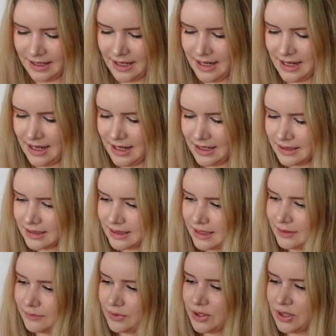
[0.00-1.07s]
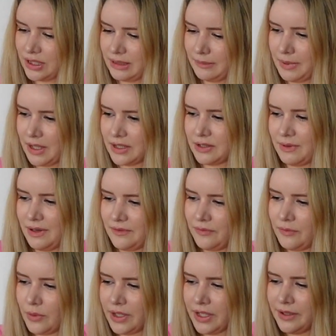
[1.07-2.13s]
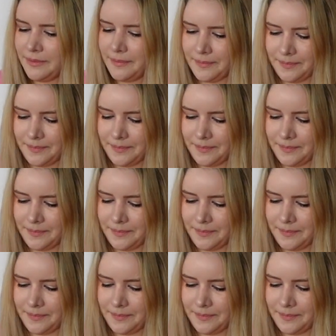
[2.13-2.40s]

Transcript: and I will turn the box around for you.